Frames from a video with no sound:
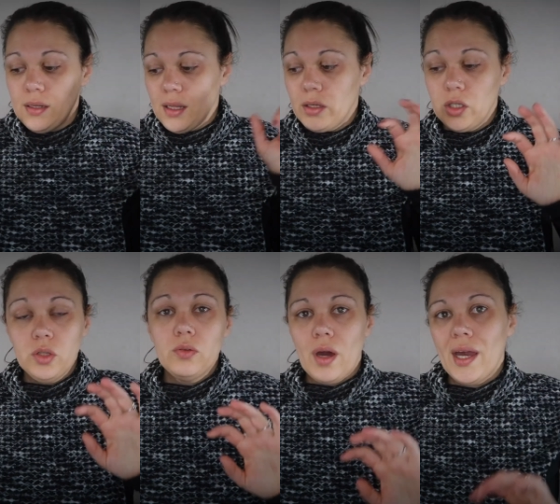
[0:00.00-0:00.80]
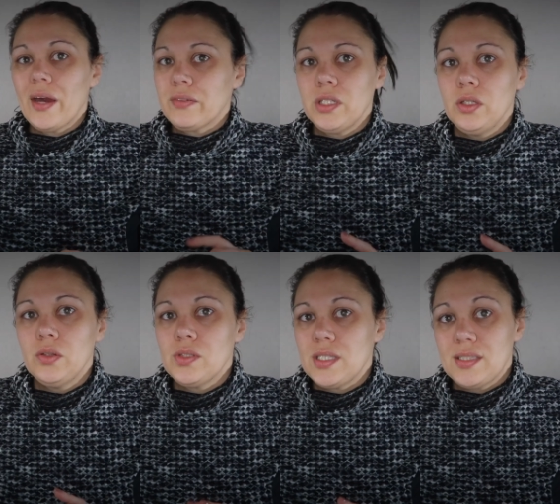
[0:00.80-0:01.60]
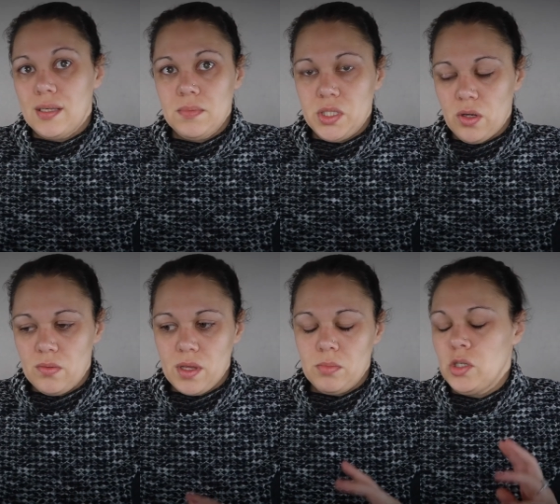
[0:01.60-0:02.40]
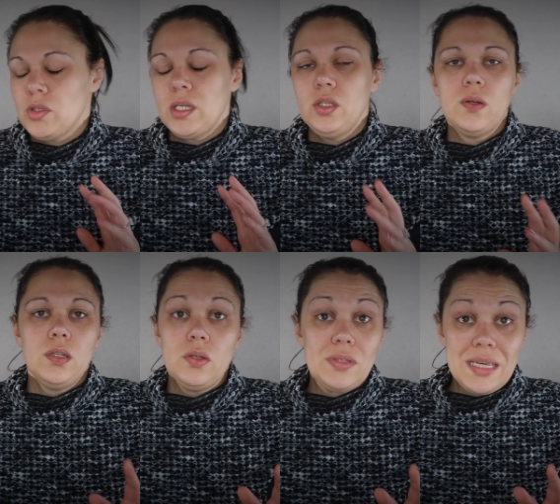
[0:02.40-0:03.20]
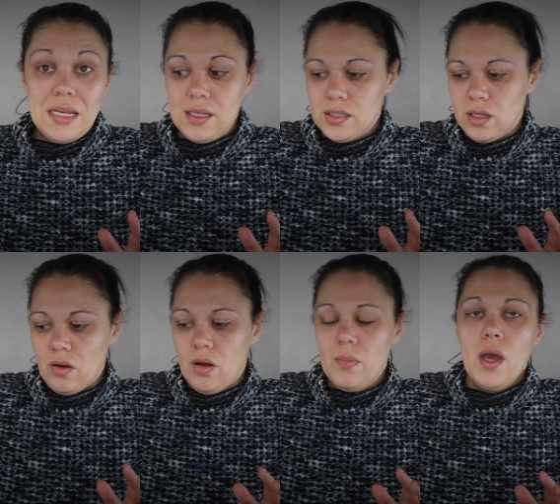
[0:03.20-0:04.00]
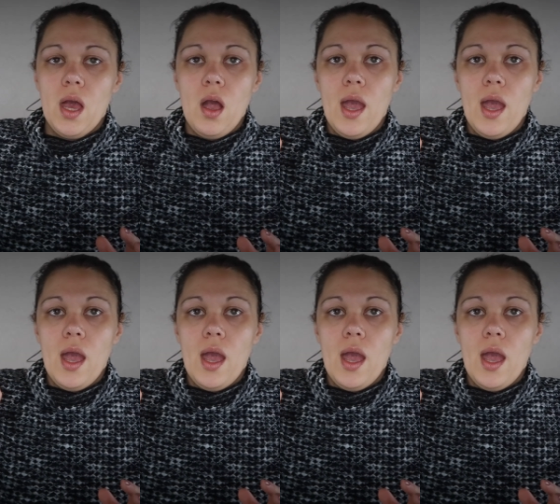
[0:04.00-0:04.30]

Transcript: Now you do not have to use the same serum that I'm using. You can use any serum.